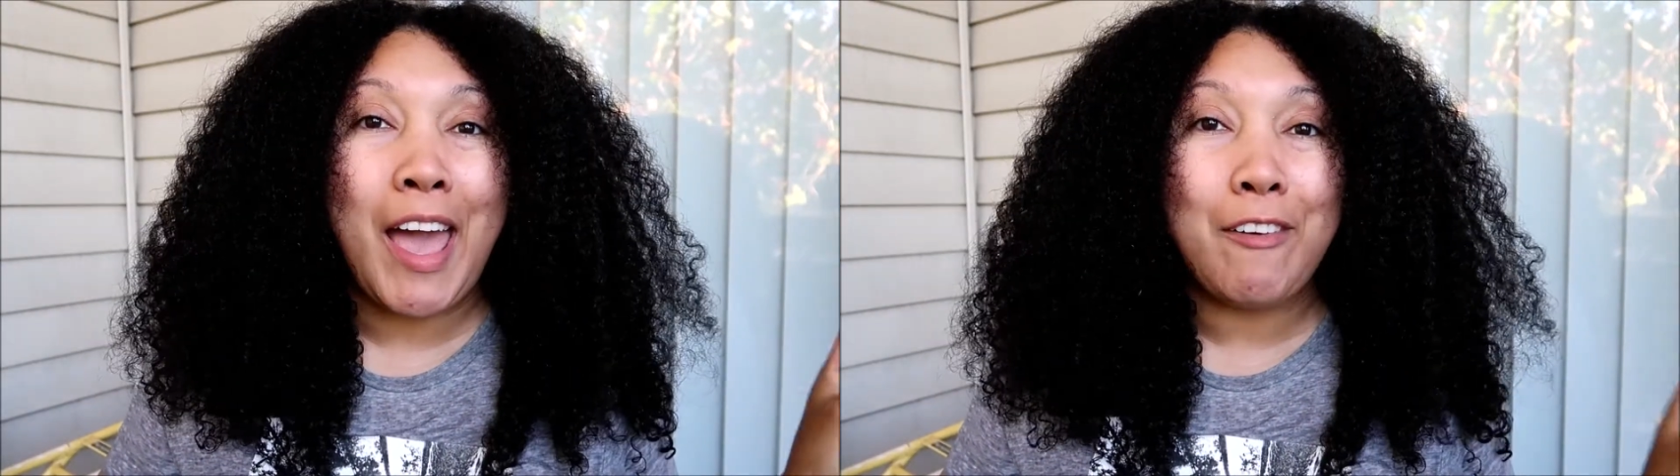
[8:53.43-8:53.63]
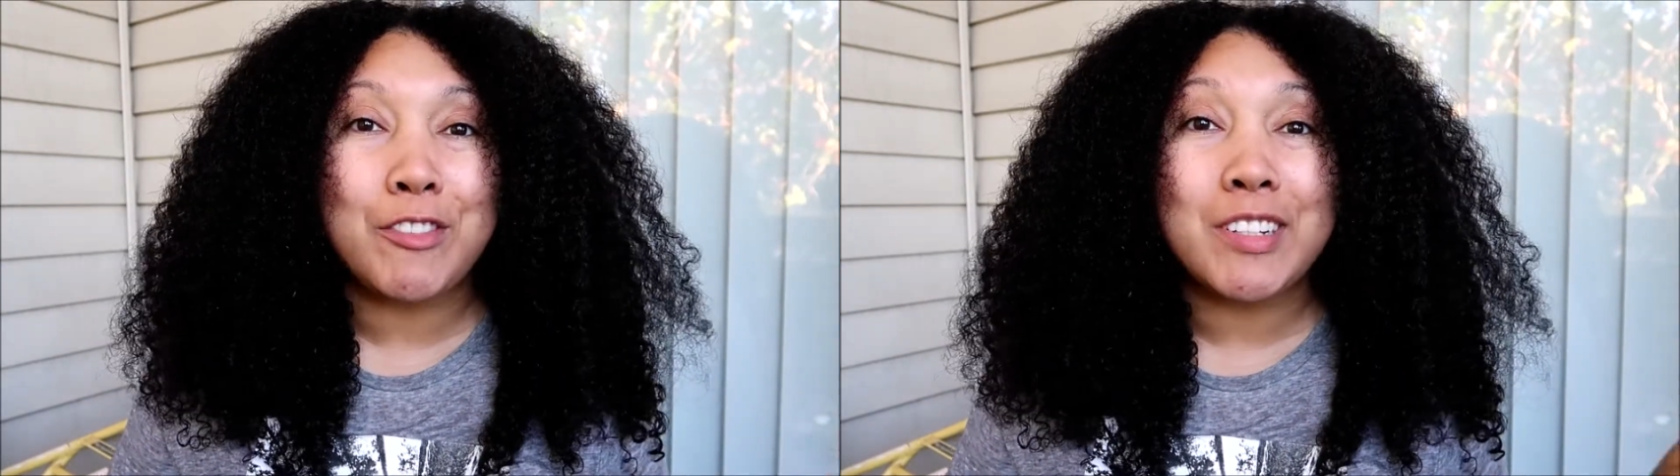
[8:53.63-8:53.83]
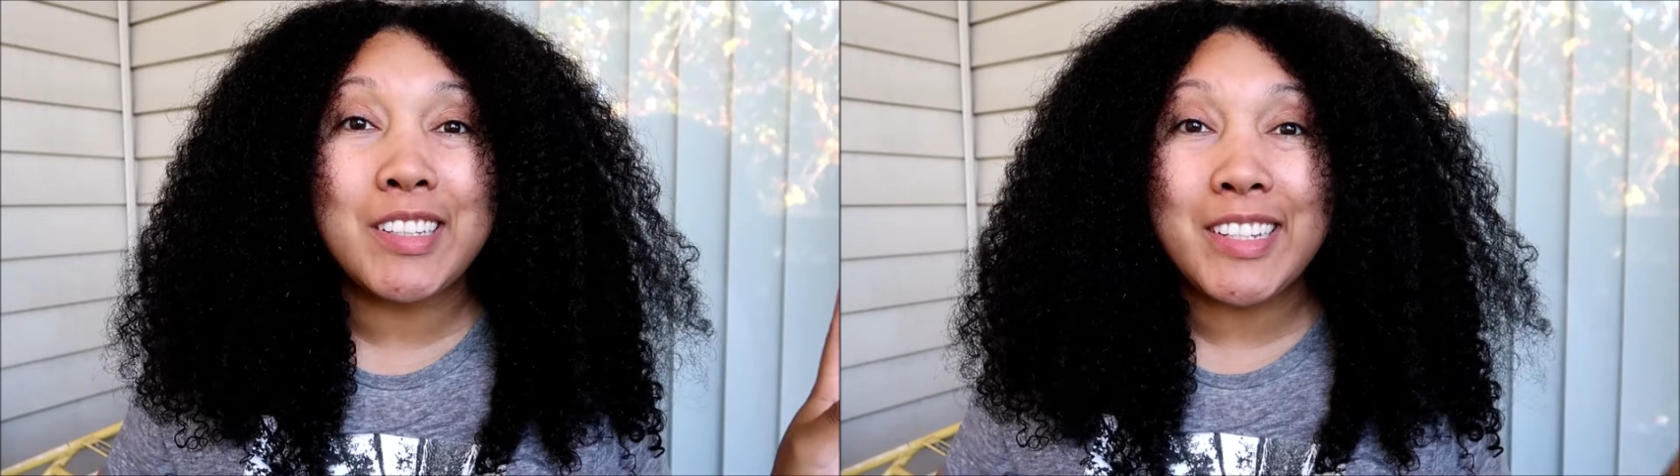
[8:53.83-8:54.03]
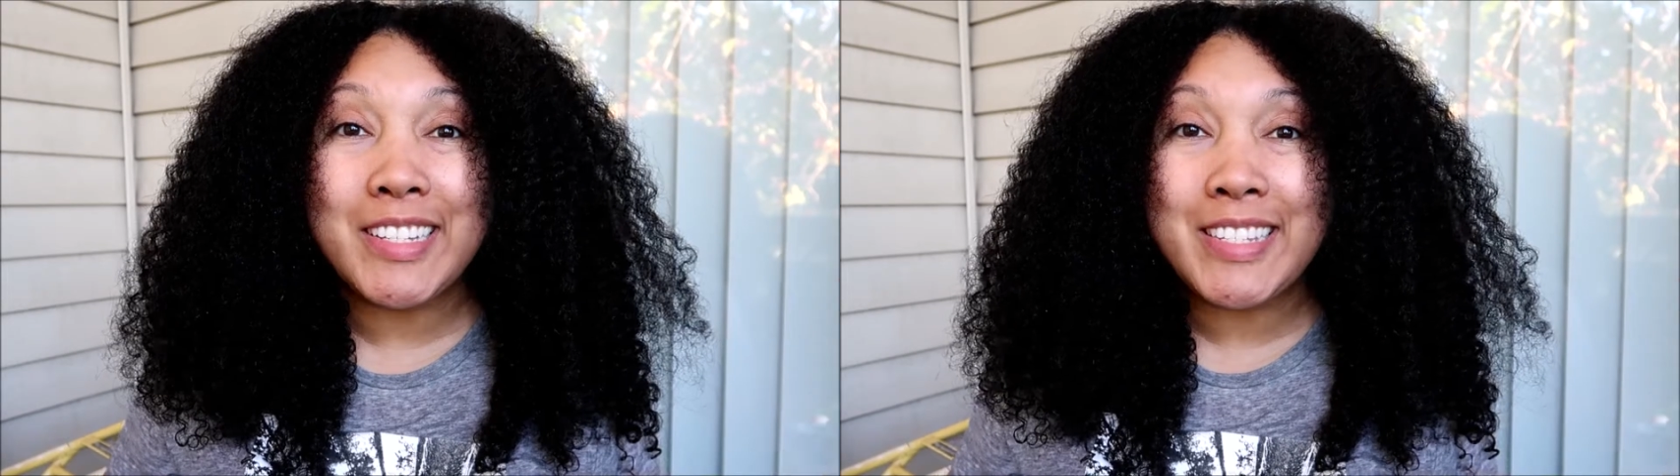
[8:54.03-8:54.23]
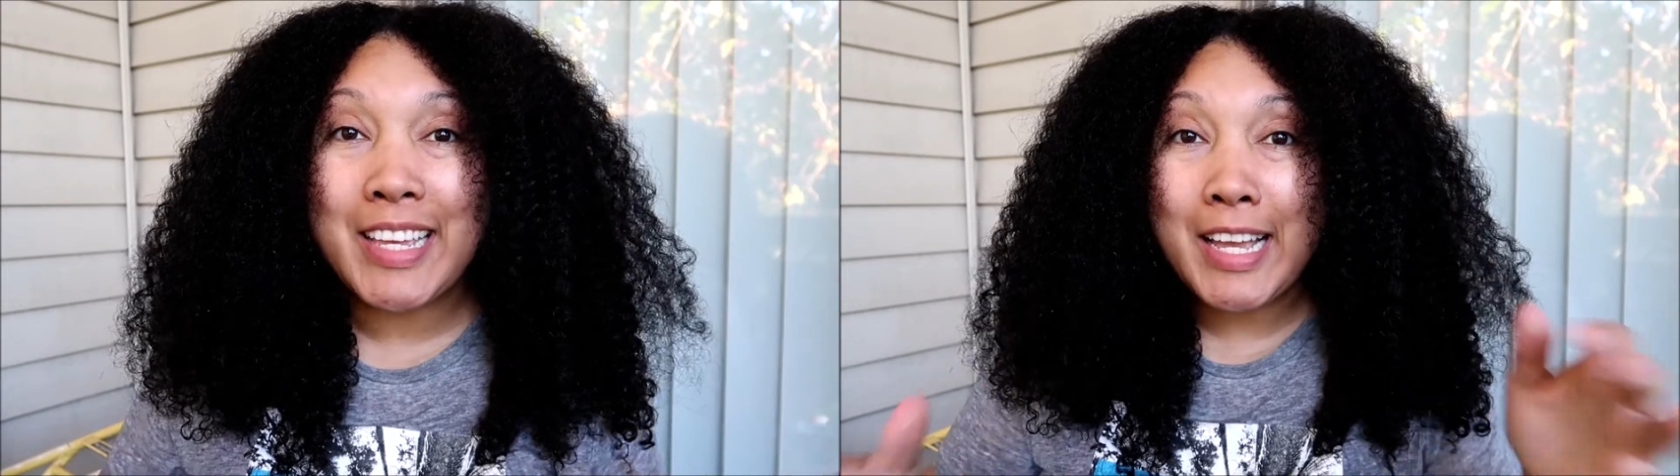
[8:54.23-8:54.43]
after
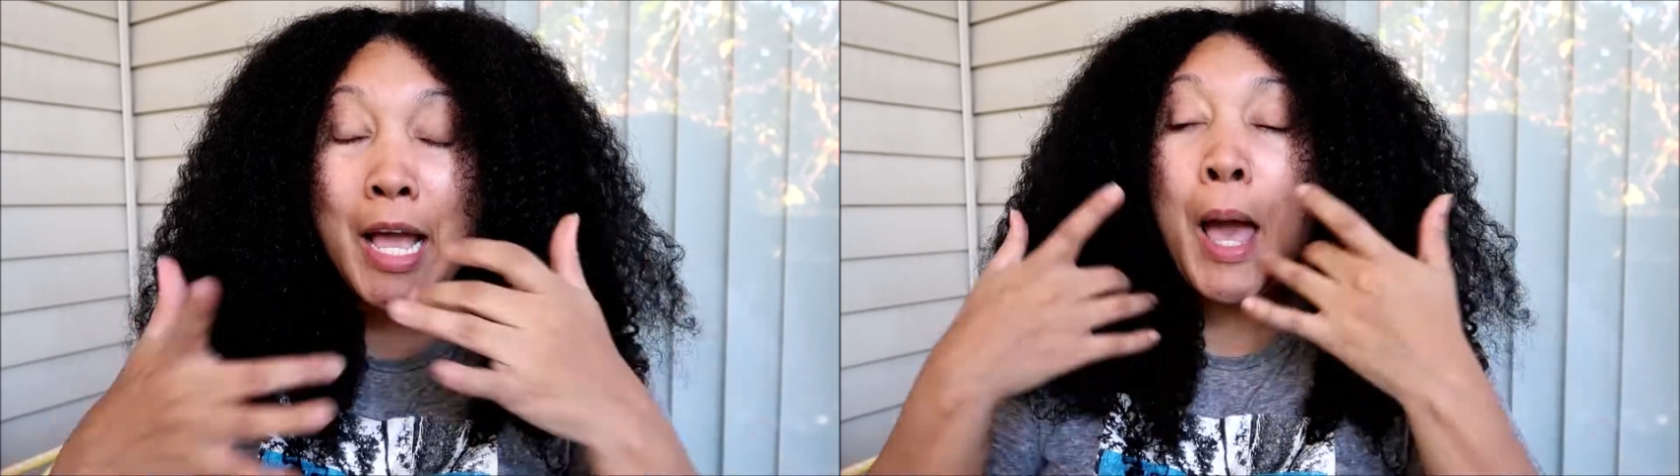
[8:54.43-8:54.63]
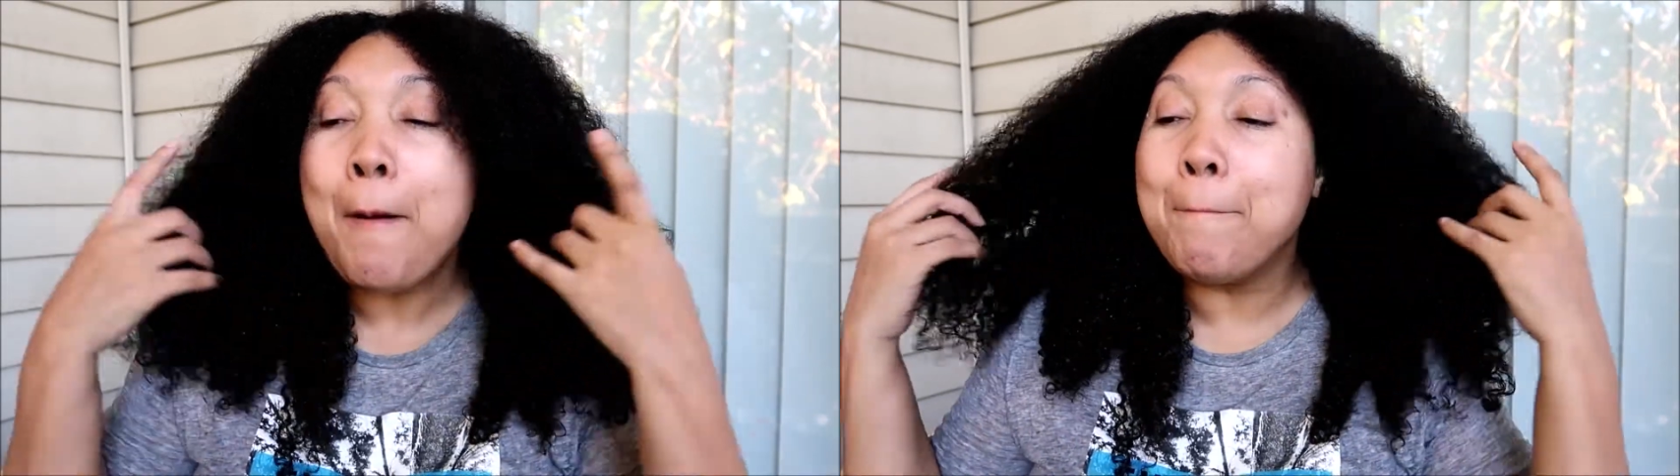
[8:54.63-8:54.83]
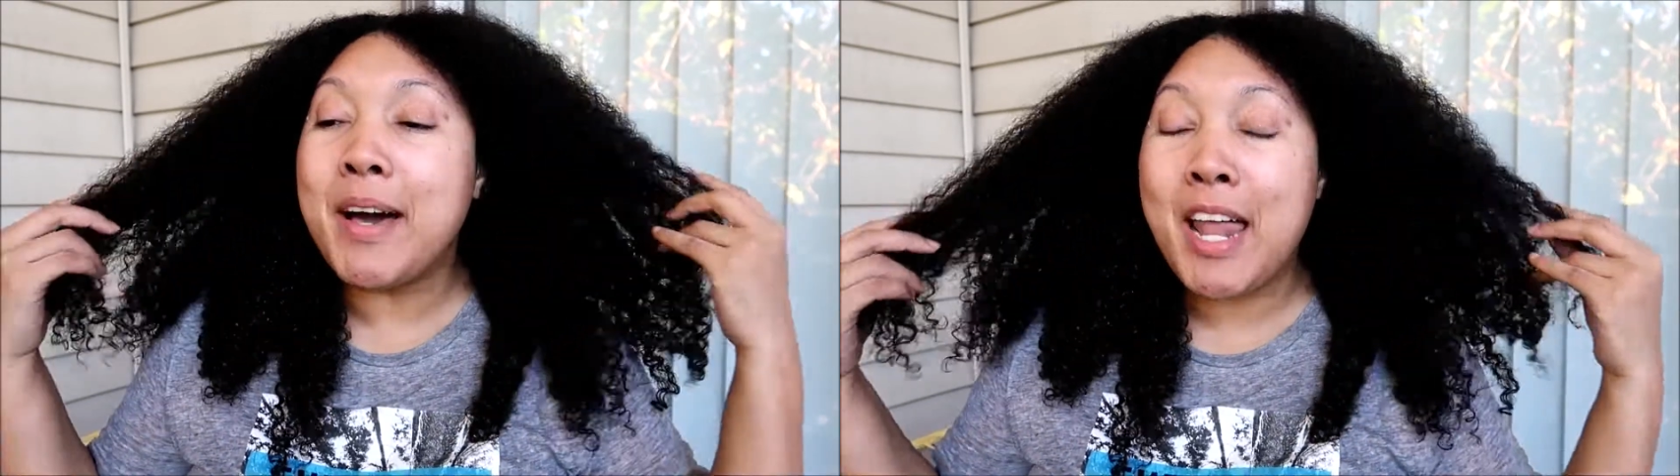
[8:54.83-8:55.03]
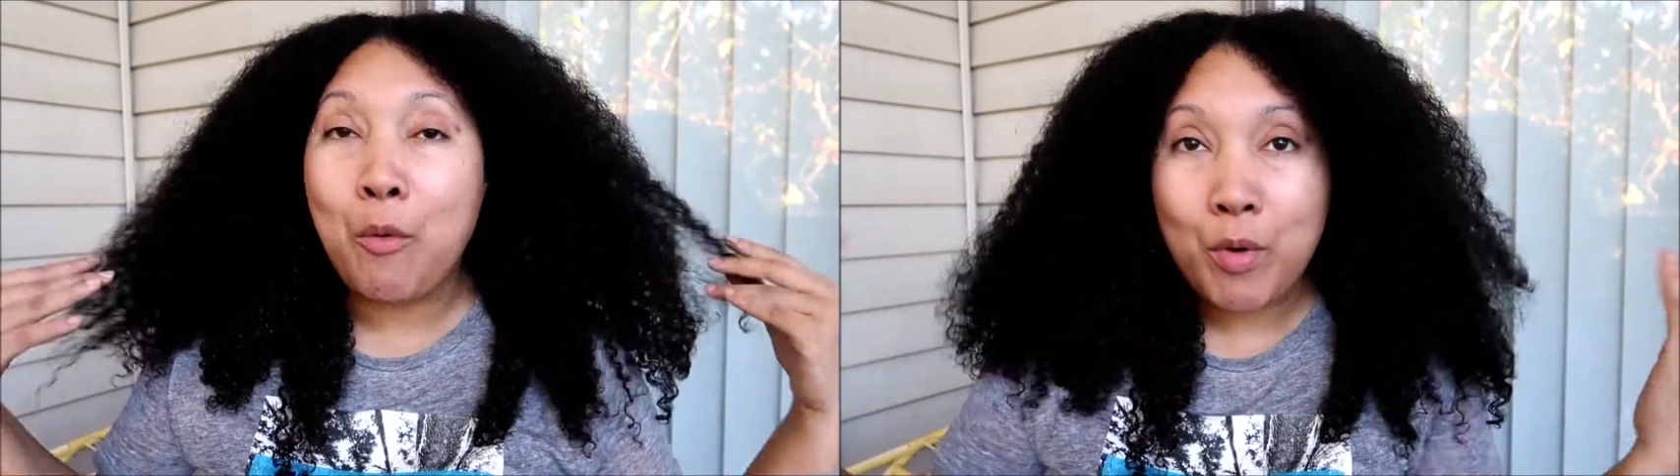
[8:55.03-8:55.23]
cleansing, but I